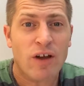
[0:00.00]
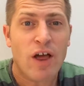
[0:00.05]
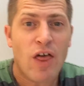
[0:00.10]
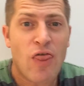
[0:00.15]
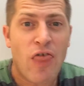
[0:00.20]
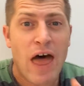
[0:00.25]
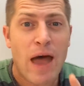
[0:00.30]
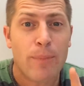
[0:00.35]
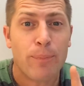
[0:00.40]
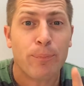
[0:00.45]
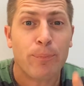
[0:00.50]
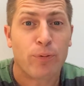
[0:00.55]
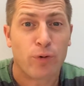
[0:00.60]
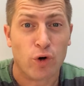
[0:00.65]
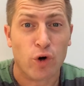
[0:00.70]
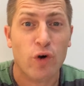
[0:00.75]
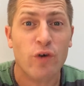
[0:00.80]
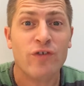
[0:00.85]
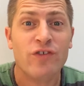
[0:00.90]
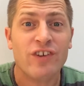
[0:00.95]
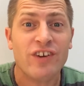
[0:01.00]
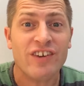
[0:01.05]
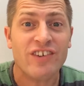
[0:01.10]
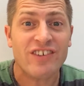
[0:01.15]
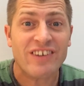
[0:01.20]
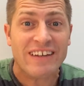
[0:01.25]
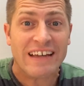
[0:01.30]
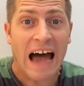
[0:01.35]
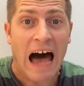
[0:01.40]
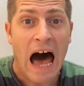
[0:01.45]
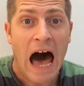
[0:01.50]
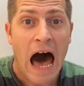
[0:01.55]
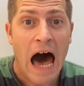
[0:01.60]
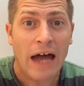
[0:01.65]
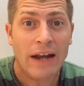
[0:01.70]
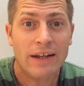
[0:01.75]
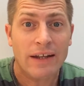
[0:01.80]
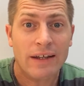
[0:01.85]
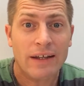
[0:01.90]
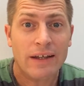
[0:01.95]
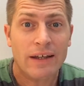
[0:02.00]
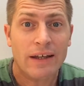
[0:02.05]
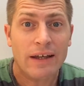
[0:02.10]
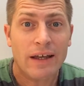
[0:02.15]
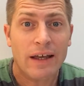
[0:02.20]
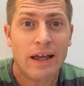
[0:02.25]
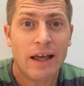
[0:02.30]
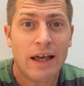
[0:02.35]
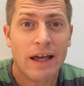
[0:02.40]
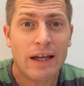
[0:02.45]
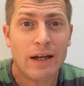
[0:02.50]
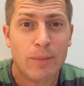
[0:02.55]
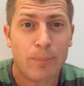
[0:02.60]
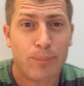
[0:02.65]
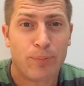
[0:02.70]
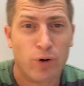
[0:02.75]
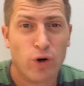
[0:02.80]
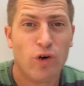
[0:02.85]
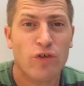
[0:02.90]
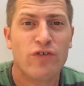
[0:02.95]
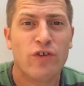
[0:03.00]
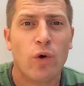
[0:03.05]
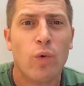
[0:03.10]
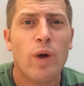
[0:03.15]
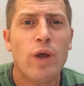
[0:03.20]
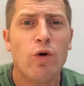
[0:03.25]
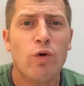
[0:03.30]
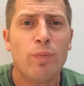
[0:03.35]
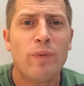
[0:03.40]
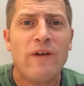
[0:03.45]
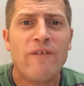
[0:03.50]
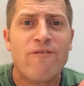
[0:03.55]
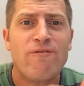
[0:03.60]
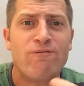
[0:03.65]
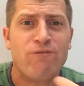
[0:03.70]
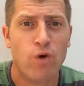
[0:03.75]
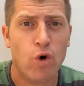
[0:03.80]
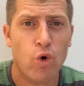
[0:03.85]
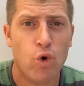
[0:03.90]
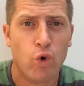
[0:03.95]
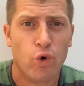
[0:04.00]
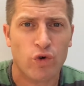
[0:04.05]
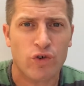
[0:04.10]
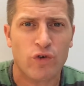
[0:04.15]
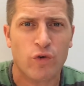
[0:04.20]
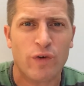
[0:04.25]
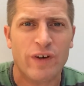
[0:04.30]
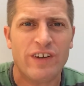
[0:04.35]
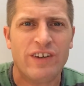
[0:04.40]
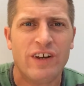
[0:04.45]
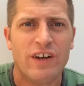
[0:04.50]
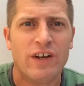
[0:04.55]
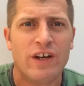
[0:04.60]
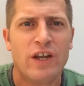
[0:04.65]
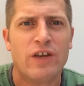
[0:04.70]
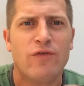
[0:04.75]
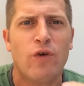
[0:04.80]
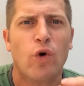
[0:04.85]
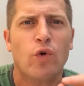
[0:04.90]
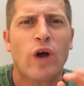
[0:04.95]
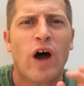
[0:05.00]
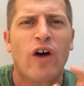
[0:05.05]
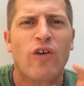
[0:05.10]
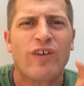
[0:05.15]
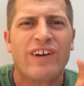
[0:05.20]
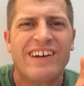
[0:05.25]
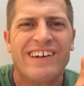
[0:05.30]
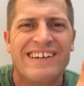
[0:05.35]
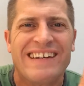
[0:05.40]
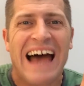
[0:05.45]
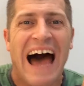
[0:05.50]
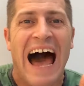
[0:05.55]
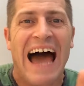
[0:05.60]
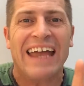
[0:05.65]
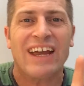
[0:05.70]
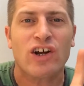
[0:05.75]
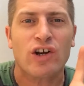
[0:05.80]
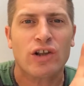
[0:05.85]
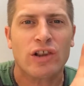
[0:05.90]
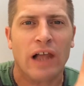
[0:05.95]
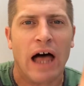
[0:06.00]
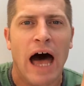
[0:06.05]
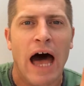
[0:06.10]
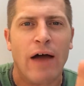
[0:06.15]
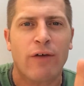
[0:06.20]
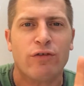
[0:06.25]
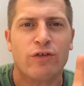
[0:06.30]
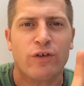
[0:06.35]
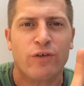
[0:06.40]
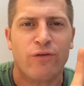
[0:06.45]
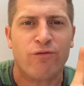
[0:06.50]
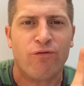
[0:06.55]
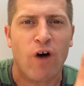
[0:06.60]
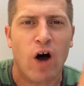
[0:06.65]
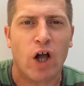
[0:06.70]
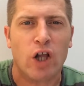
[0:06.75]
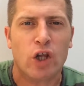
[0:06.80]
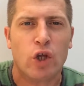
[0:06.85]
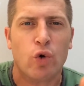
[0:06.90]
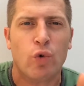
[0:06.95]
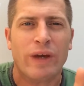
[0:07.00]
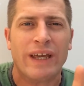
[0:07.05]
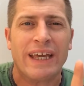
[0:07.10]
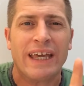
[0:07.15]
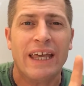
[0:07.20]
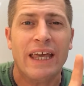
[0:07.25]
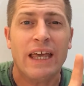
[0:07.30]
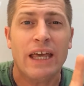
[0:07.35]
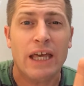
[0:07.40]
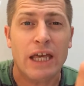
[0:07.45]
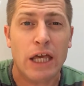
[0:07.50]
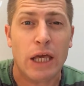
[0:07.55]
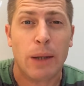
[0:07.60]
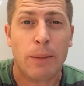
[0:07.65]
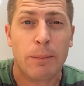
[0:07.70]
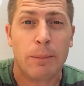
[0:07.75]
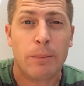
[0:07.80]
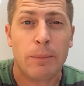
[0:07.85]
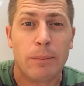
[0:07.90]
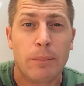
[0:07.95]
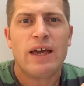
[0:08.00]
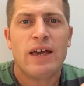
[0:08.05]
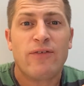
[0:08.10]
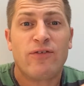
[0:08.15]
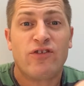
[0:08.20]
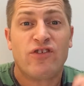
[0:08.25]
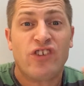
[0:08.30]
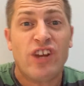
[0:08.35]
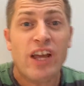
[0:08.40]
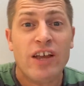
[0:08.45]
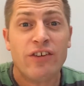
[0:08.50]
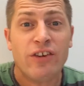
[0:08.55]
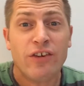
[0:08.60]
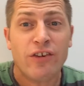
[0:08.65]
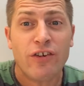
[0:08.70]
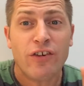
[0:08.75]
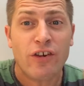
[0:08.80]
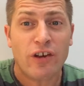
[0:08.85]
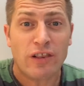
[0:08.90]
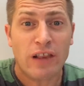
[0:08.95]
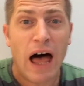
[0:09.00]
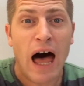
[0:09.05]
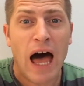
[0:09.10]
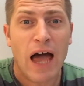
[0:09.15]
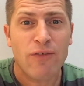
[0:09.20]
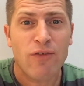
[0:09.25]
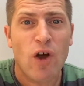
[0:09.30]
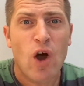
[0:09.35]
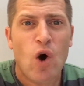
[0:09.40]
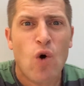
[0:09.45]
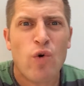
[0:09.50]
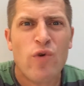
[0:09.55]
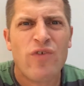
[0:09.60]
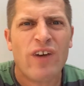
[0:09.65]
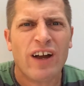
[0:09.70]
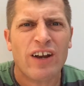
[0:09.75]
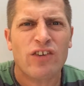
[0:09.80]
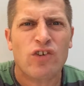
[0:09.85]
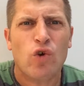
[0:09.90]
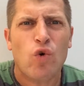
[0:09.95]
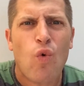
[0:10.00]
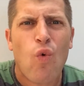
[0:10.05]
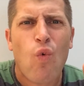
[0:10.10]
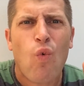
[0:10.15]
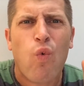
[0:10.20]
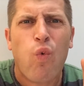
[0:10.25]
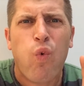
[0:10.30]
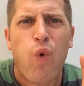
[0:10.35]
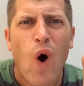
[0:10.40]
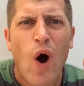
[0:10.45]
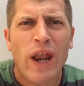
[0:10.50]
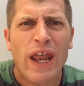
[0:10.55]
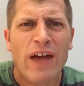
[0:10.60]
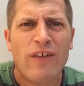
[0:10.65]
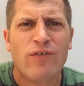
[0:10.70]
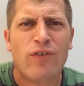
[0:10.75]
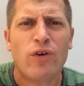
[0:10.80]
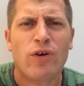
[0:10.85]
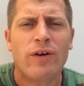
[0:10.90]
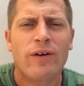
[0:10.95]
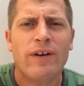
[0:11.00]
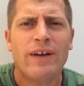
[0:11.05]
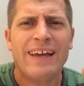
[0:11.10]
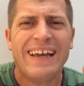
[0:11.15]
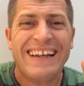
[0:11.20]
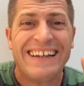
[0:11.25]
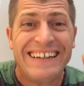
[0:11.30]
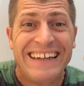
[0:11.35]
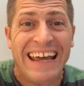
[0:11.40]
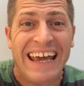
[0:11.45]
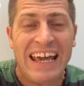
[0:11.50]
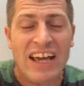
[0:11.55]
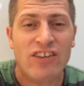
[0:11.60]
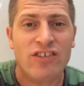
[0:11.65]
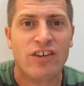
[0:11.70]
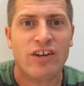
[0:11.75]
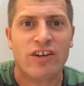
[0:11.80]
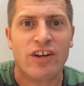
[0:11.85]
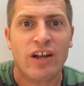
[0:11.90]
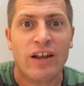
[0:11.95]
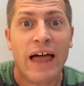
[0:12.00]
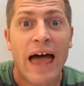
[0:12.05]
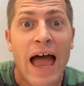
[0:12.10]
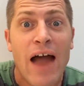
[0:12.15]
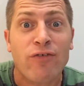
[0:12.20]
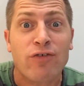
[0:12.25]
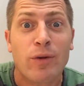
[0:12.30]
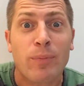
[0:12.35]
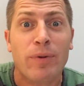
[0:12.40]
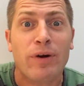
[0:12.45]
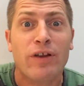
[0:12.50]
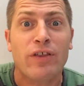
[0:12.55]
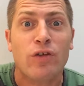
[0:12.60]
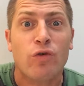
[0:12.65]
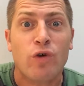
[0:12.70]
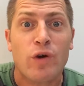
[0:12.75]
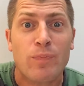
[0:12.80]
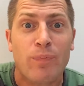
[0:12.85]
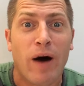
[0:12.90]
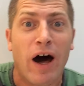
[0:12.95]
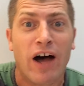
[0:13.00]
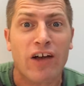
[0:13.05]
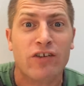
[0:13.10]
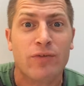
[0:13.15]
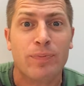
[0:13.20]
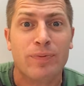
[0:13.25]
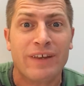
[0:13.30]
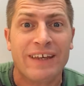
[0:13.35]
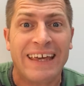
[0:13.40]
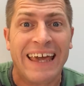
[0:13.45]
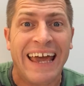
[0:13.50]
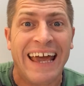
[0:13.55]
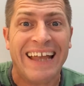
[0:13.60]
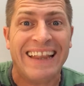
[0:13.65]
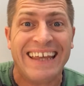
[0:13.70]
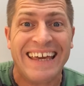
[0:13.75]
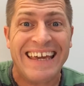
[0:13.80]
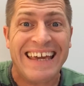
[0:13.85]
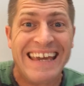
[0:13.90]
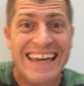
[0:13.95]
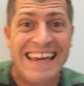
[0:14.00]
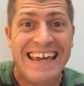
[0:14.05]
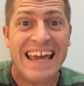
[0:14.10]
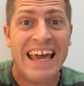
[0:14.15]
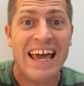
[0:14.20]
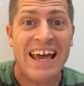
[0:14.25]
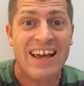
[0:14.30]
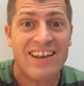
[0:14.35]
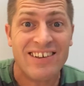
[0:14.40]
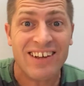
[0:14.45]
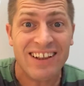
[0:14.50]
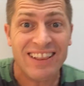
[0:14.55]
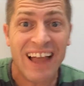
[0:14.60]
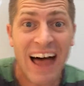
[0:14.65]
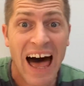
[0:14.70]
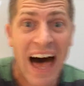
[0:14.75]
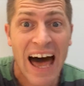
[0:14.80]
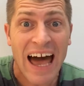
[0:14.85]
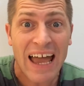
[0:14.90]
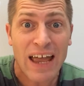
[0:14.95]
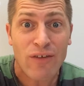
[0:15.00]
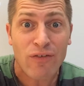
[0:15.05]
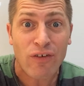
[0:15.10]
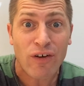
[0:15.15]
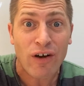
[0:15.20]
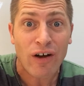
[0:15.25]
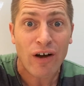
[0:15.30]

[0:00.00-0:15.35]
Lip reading: that proves that he's God. And it proves that we would be fools if we didn't devote our entire lives to following him. If Jesus is alive, we've got to do whatever it takes to tell everybody that we possibly can that he is alive.